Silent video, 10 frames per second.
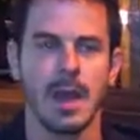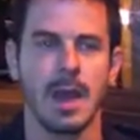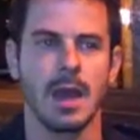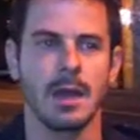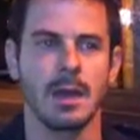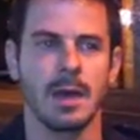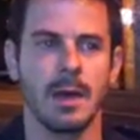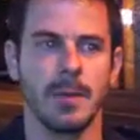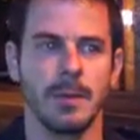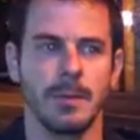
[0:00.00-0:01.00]
And,
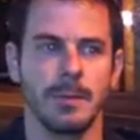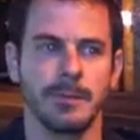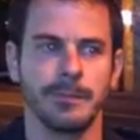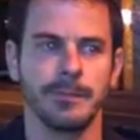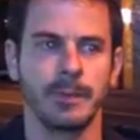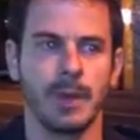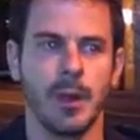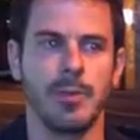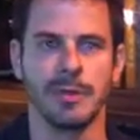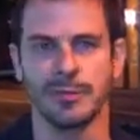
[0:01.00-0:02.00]
um, you
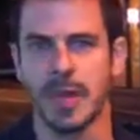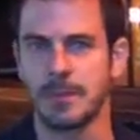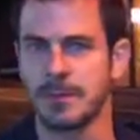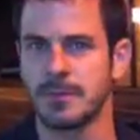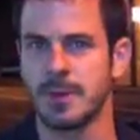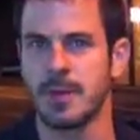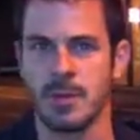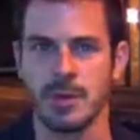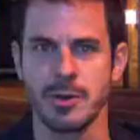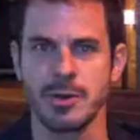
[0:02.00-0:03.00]
know, this type of a
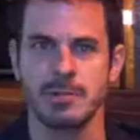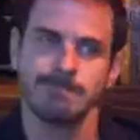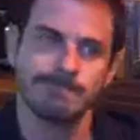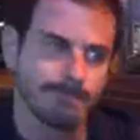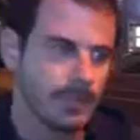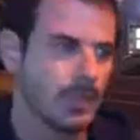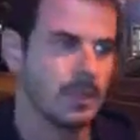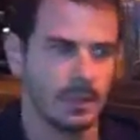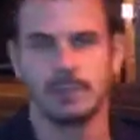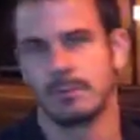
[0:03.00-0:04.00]
murder
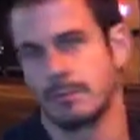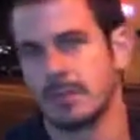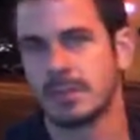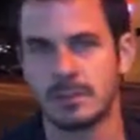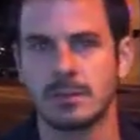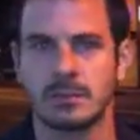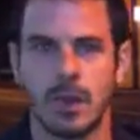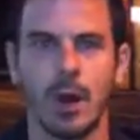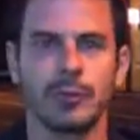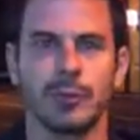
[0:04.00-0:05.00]
is
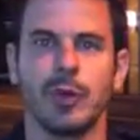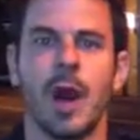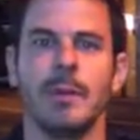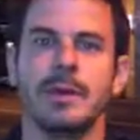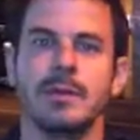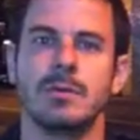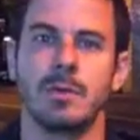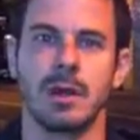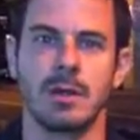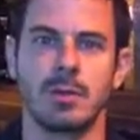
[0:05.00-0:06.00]
all too common,
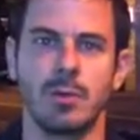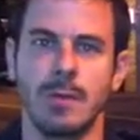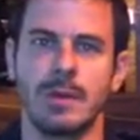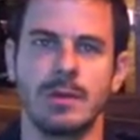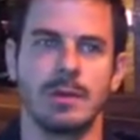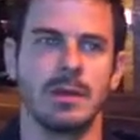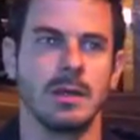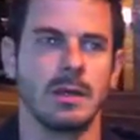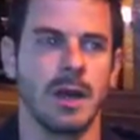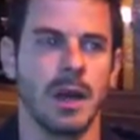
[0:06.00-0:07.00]
where women
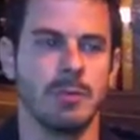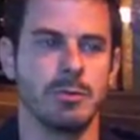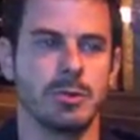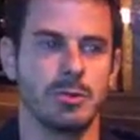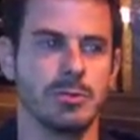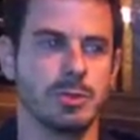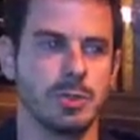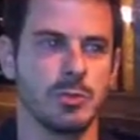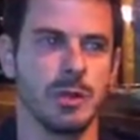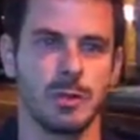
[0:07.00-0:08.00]
um, who choose
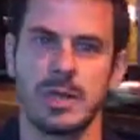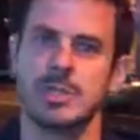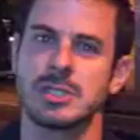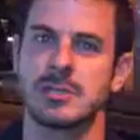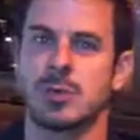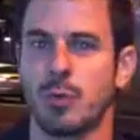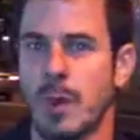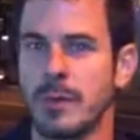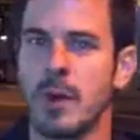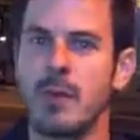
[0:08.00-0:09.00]
to be in relationships with
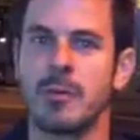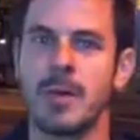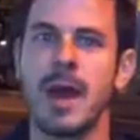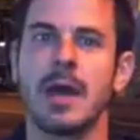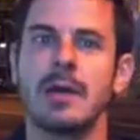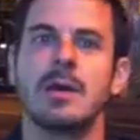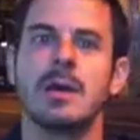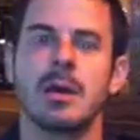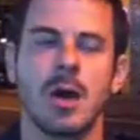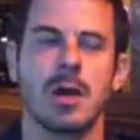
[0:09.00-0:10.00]
women over men
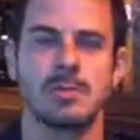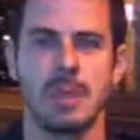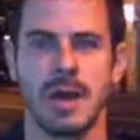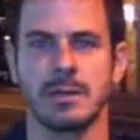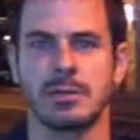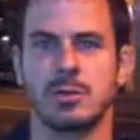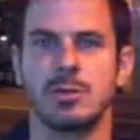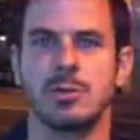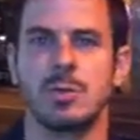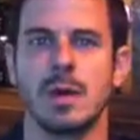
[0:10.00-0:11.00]
cause men to
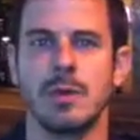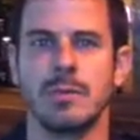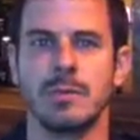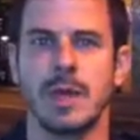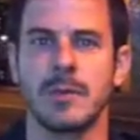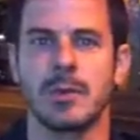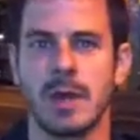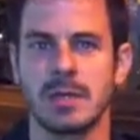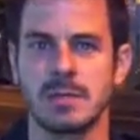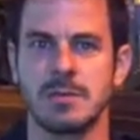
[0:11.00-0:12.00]
um, become
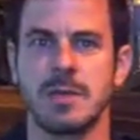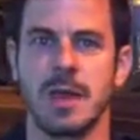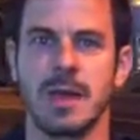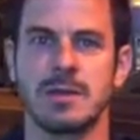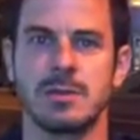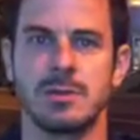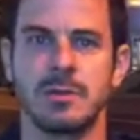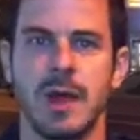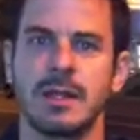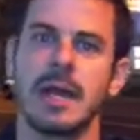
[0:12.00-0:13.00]
aggressive and do
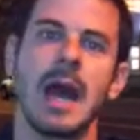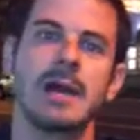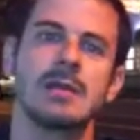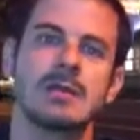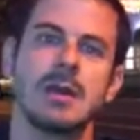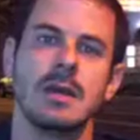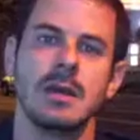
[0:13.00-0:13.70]
violent acts.